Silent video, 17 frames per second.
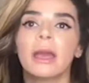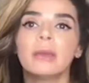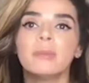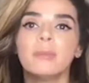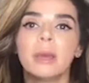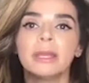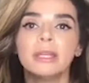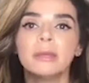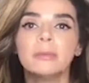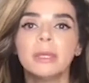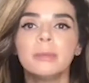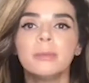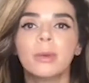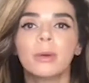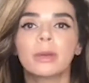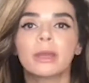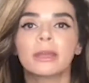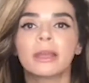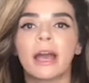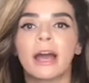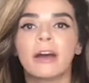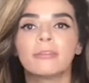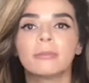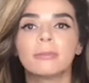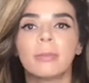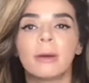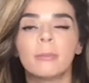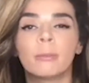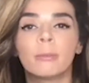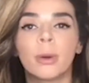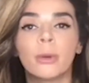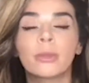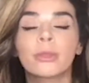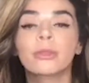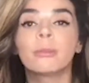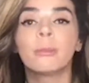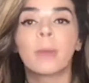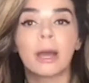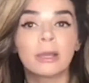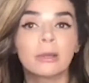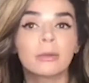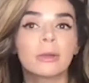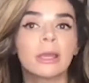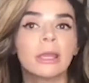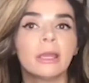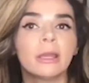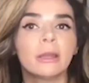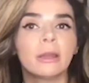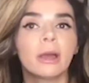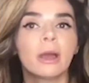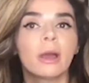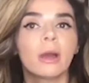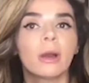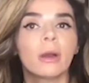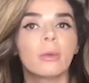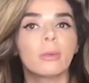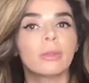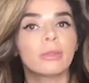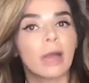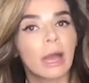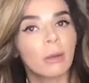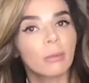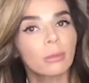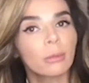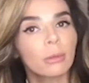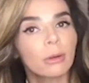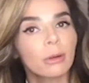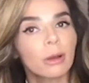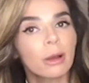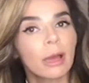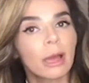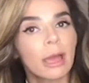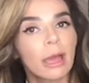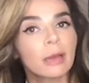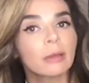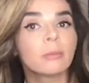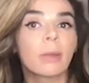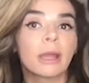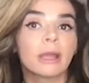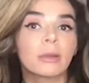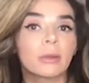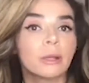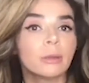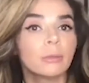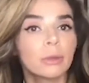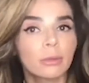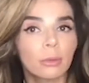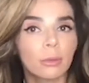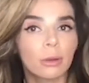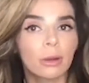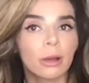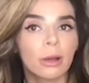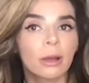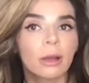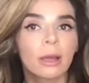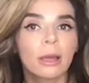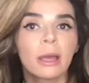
And many people can have both migraine without aura and migraine with aura.